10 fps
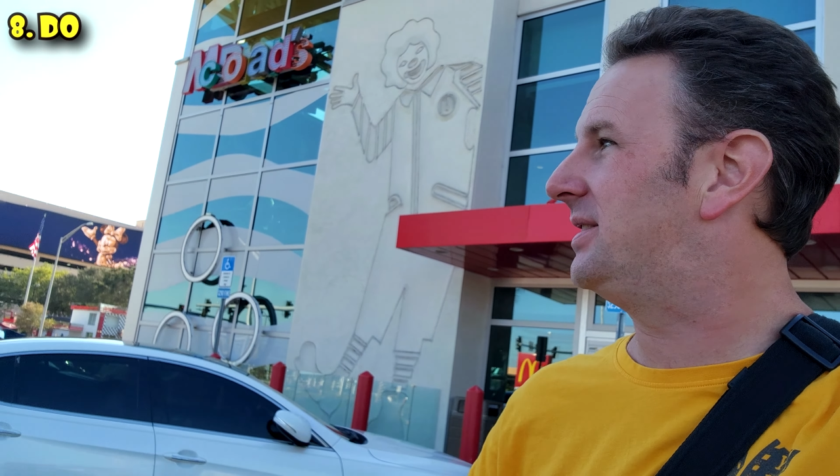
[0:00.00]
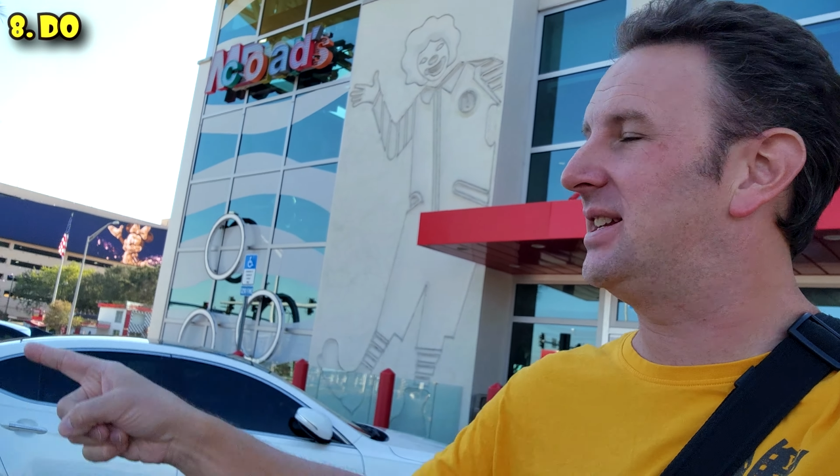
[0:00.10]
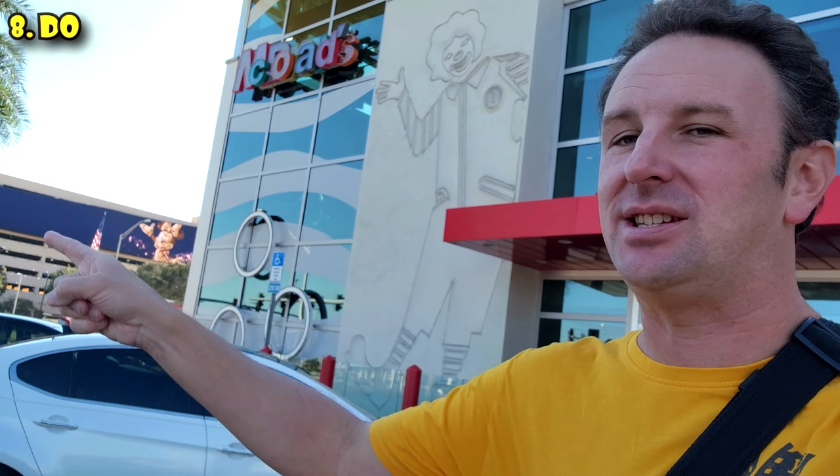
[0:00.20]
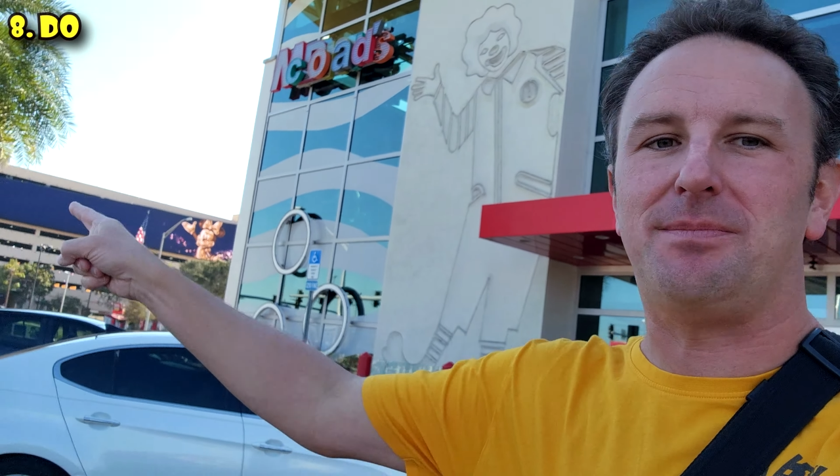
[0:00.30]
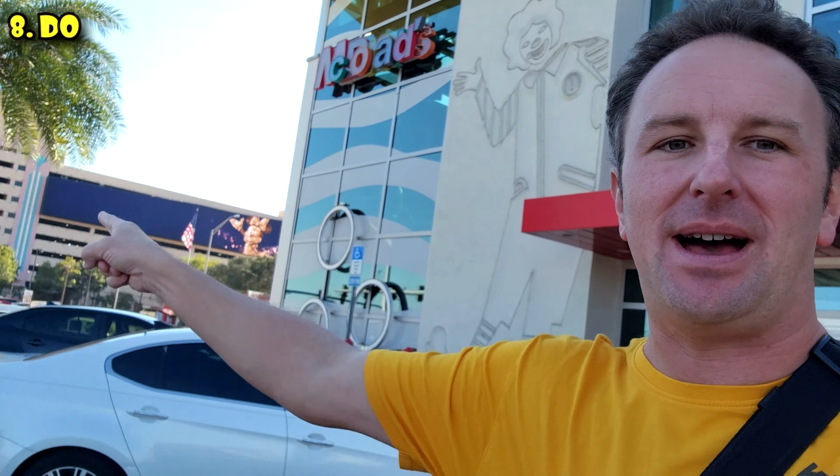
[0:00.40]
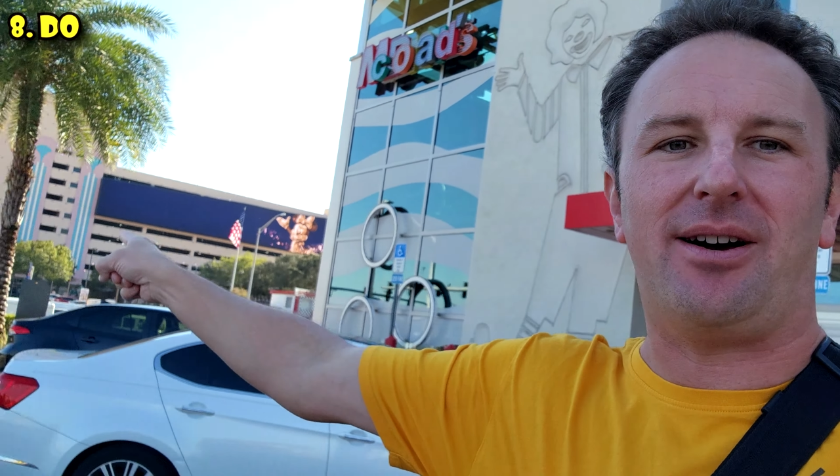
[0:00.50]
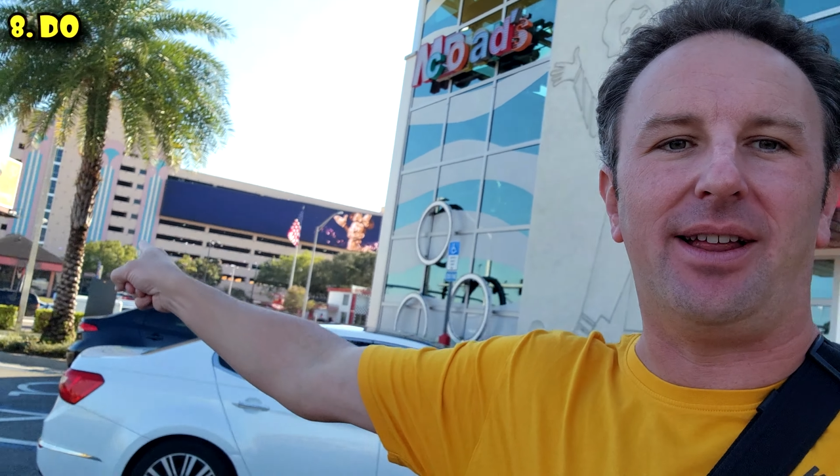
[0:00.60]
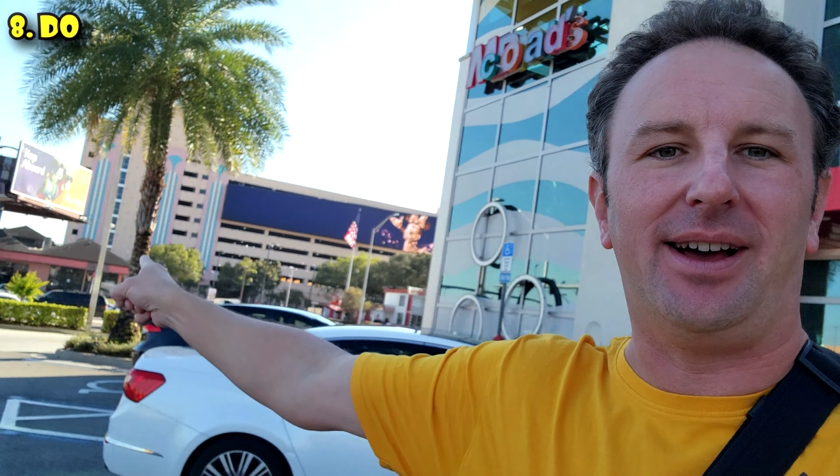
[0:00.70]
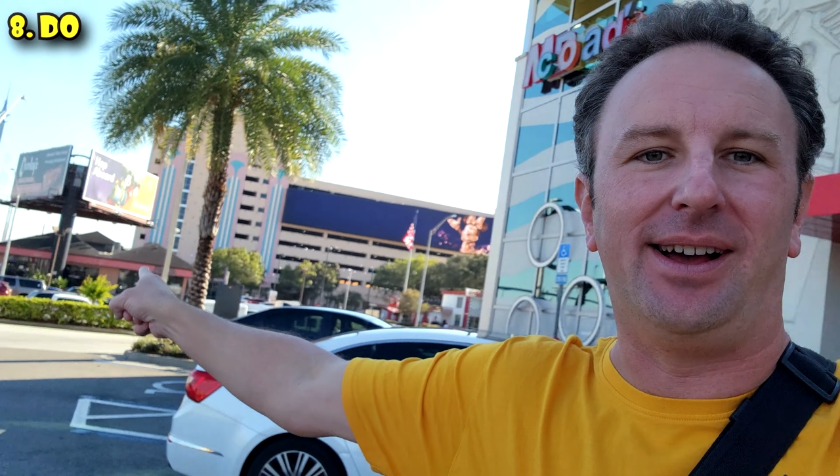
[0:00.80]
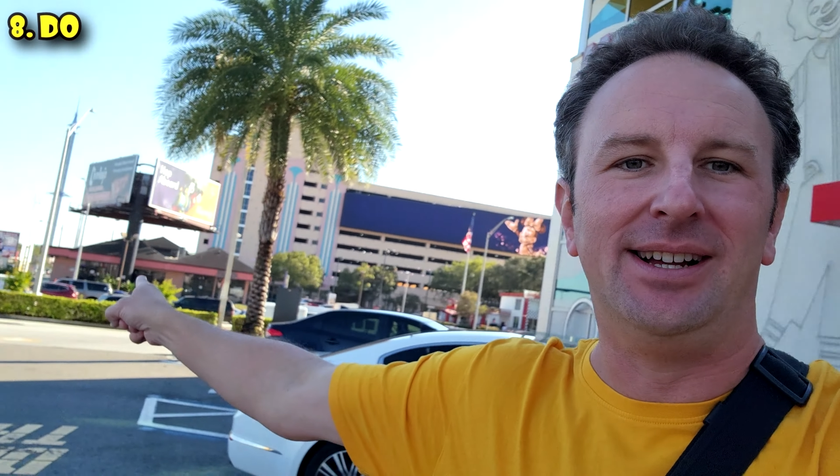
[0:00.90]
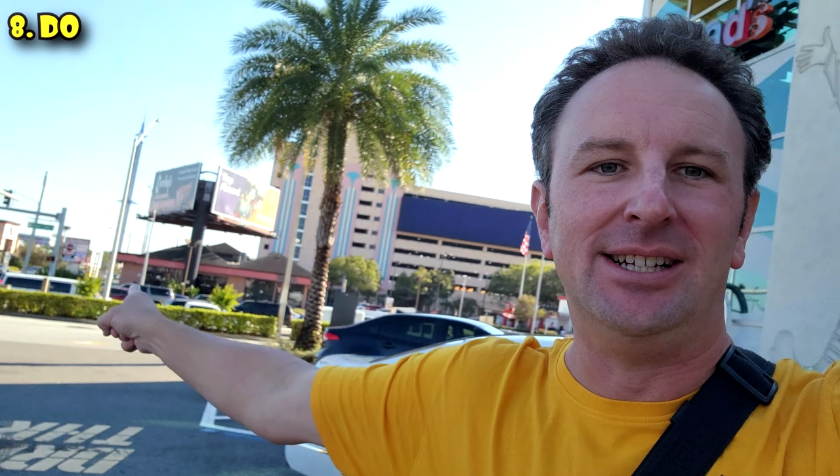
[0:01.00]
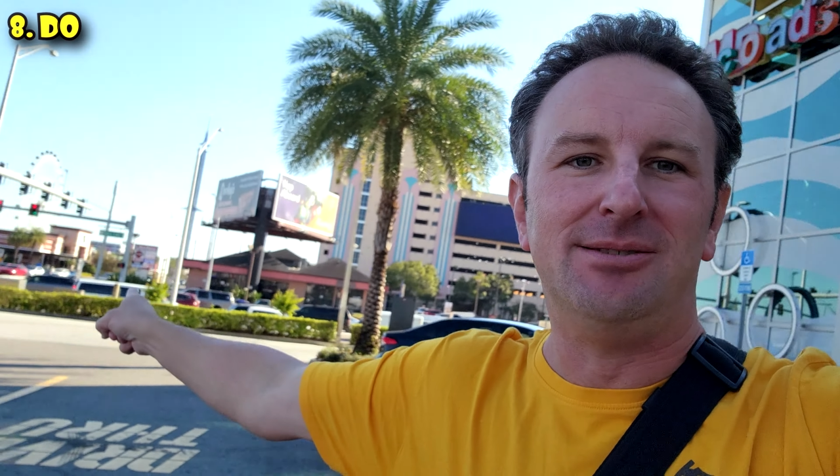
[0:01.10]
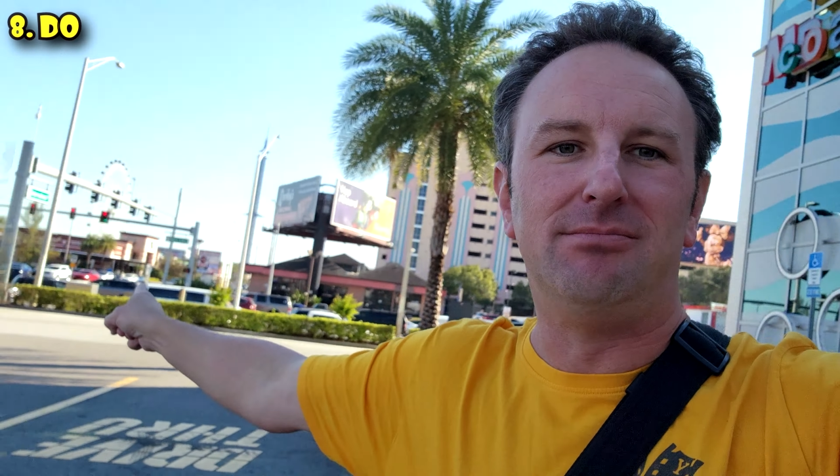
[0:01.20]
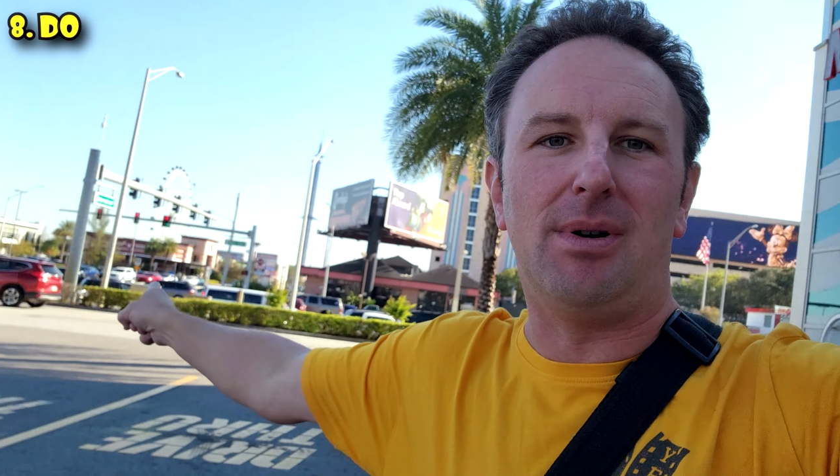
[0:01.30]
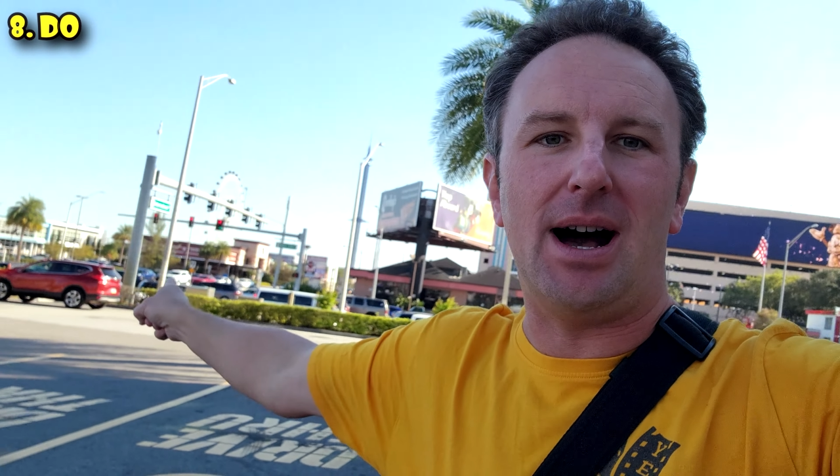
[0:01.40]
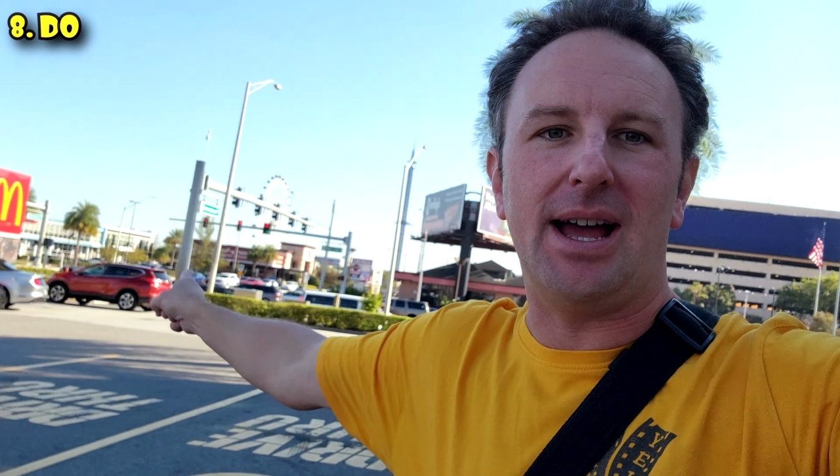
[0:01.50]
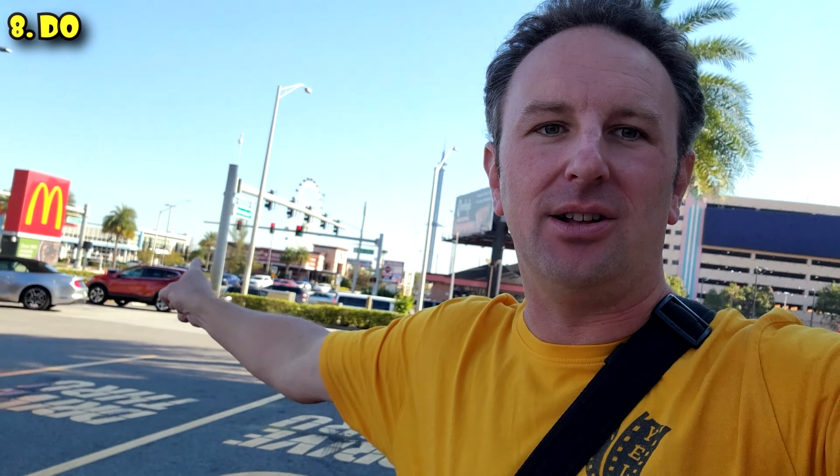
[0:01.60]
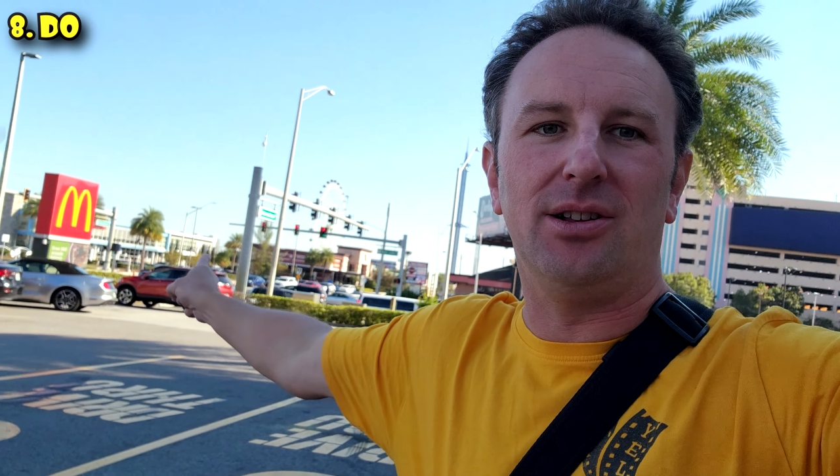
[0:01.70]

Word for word: It's about a mile